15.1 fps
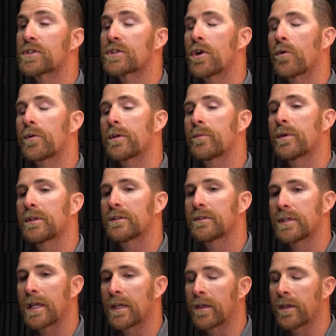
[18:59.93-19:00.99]
has already been
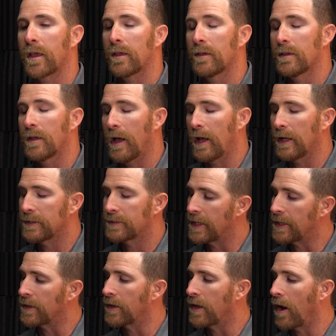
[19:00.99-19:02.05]
taken
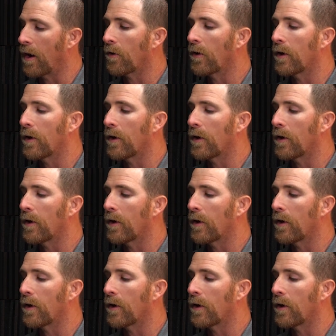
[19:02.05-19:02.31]
care